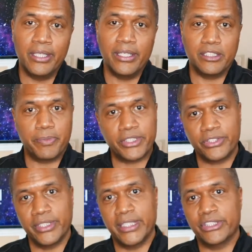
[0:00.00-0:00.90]

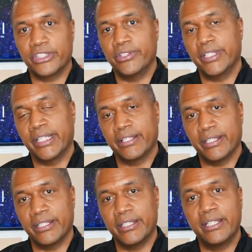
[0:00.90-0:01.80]
especially considering
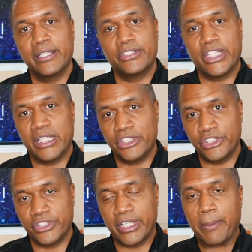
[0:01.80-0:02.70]
the
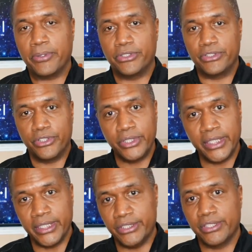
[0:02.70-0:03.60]
challenges and
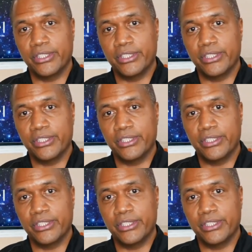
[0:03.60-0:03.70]
opportunities